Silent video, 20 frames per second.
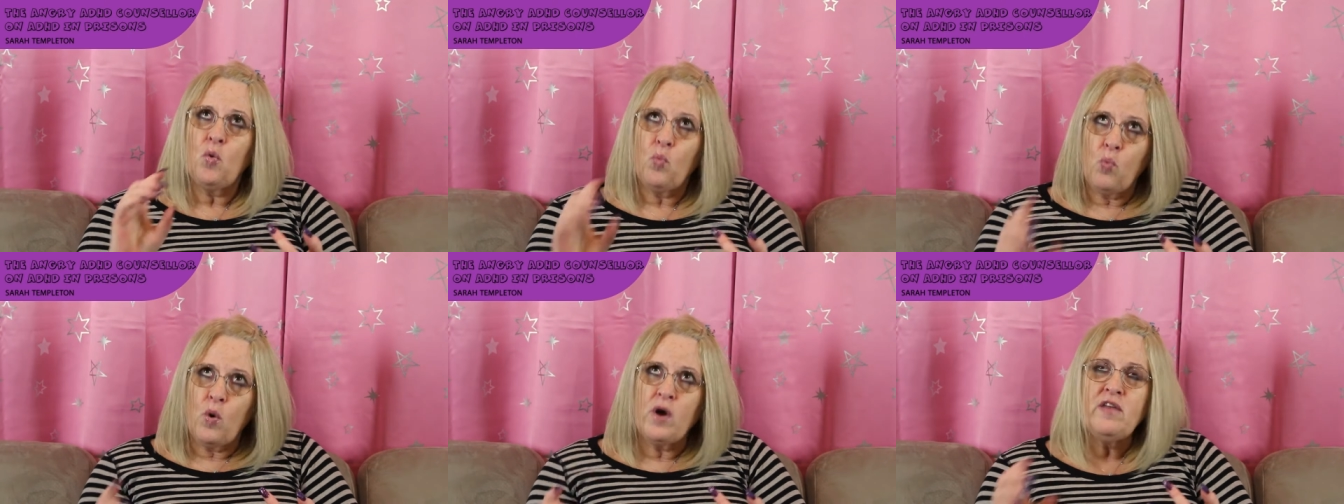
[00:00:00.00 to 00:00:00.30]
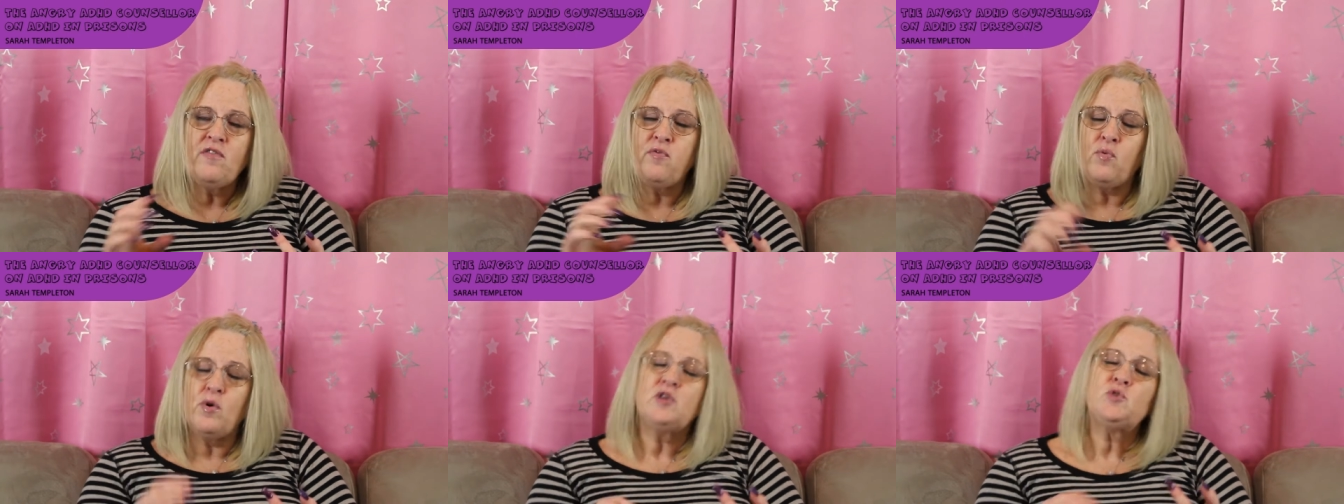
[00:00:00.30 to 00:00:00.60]

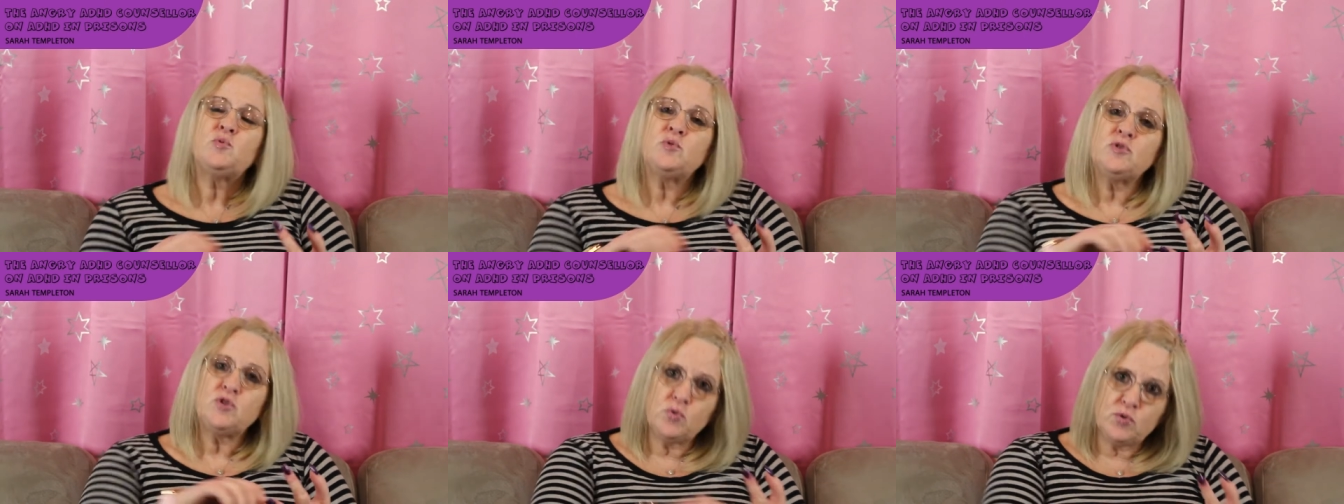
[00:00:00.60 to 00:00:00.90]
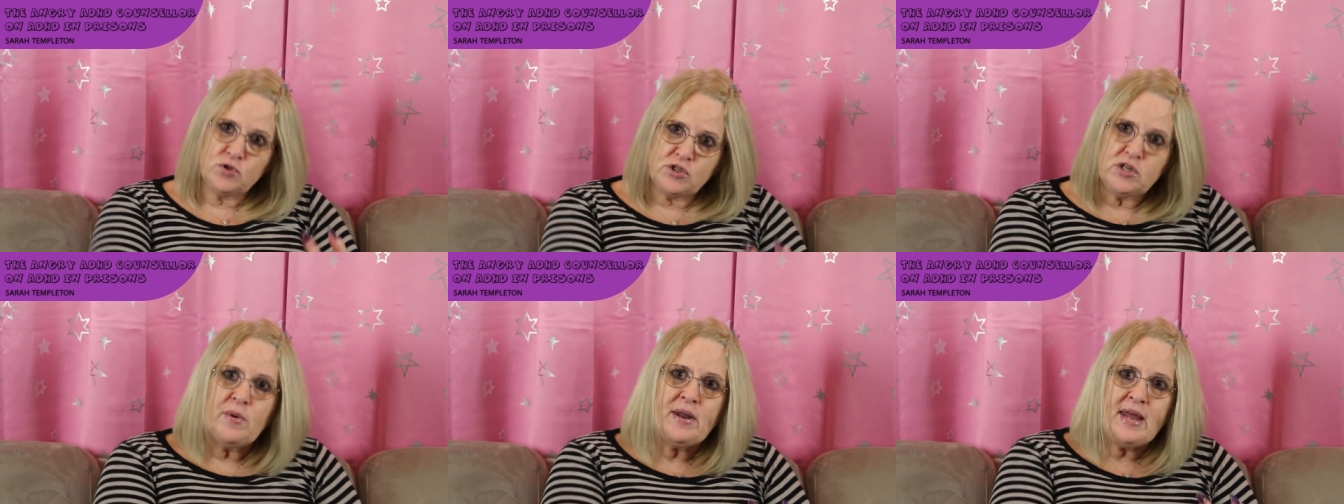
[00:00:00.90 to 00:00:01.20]
one of which was
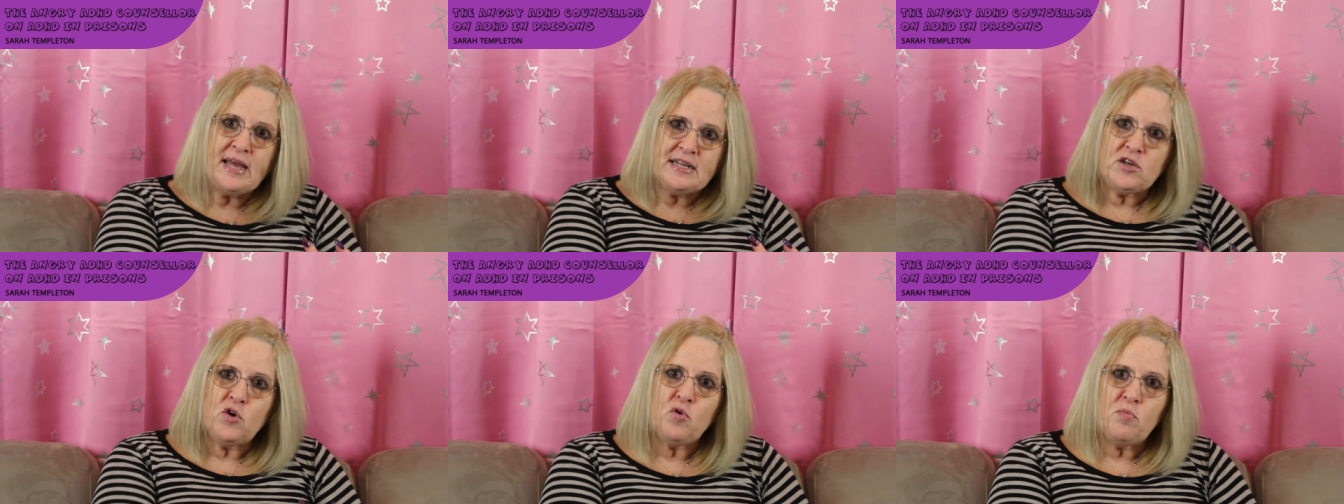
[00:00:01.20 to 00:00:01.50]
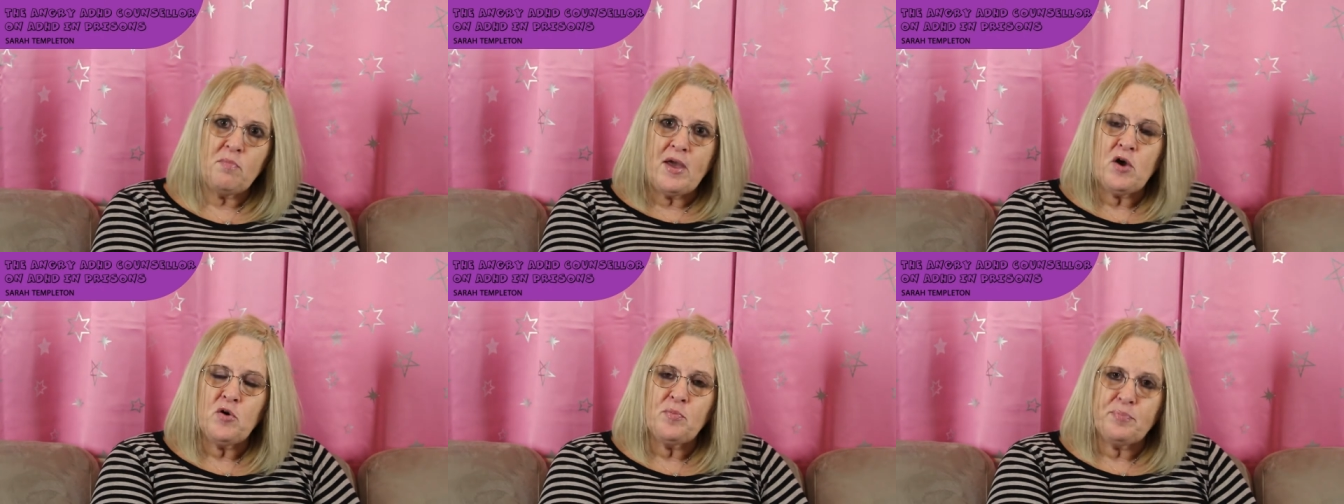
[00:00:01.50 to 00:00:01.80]
also an
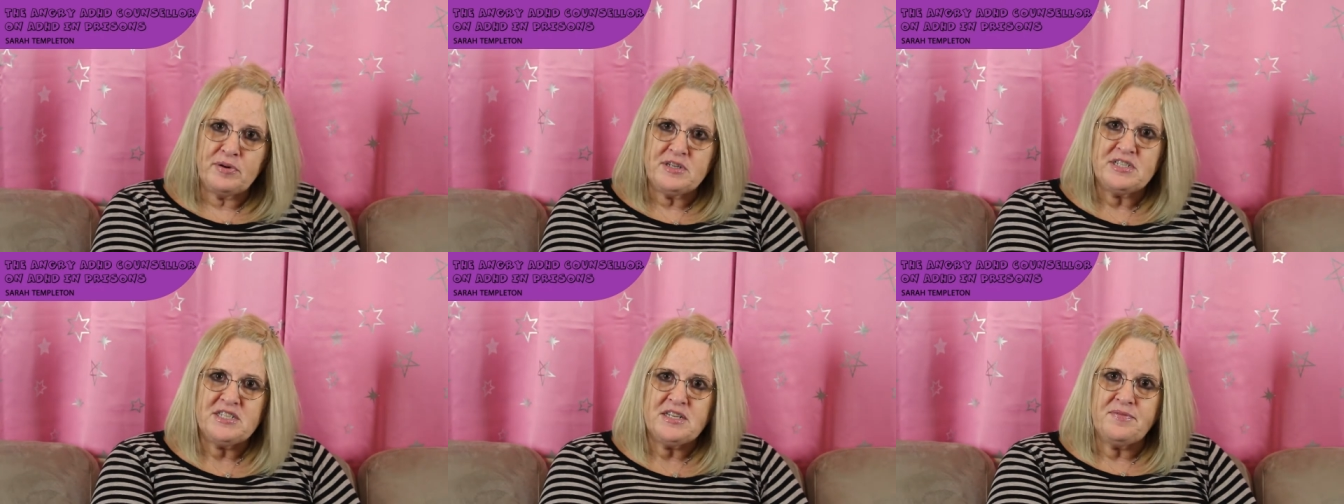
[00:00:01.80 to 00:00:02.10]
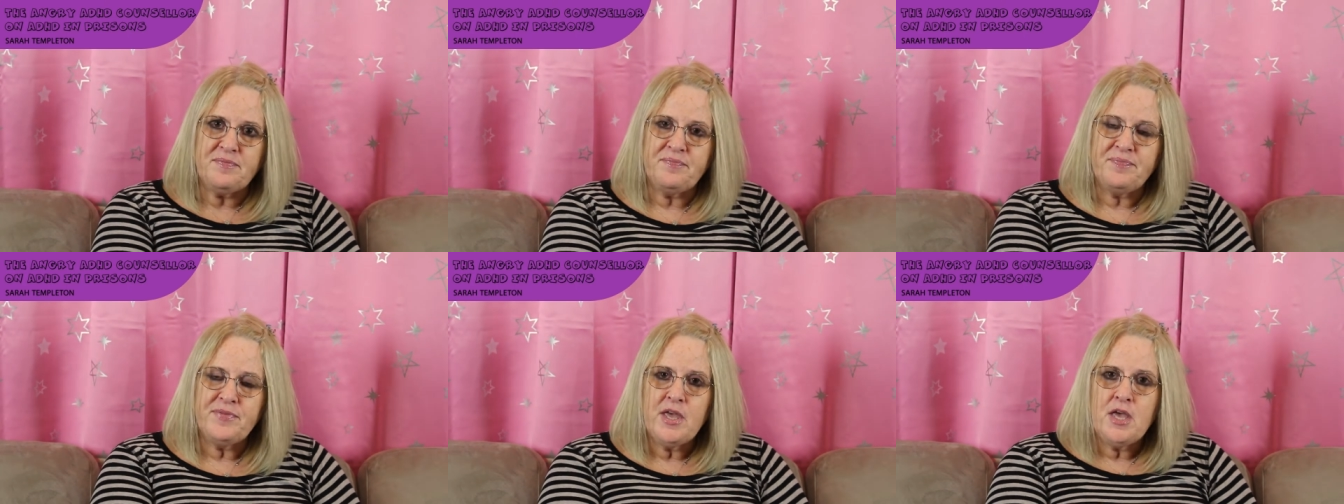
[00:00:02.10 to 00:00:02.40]
adult male
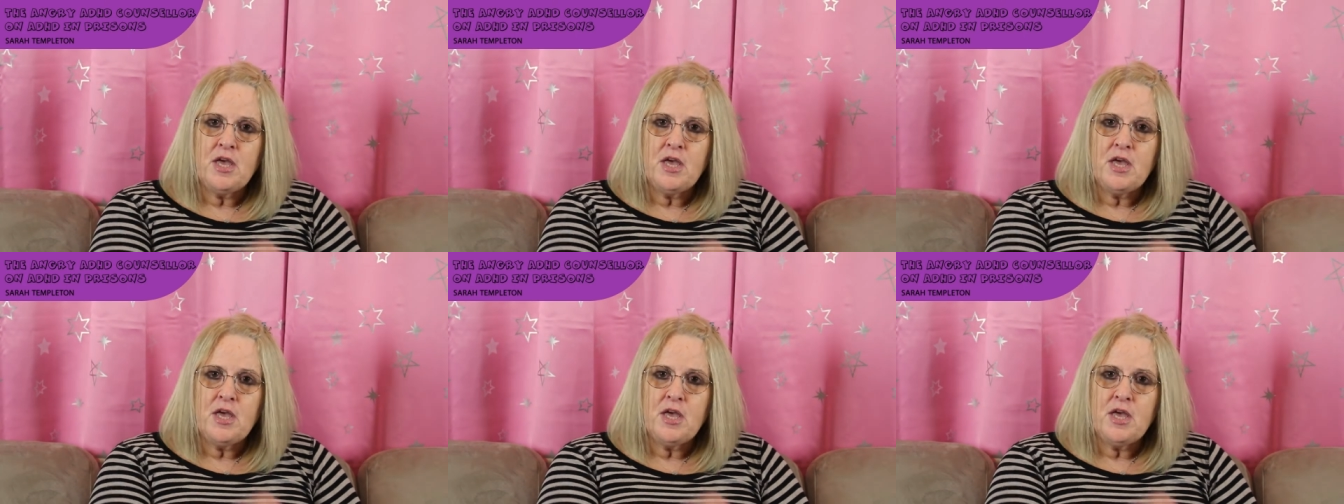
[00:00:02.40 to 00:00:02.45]
prison.